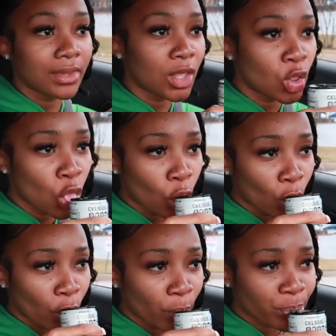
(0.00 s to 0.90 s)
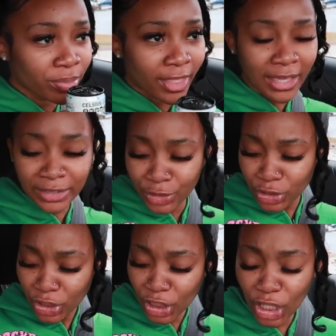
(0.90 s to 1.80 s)
When we went, when we went
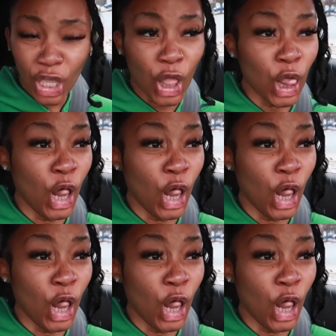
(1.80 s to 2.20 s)
one time, she.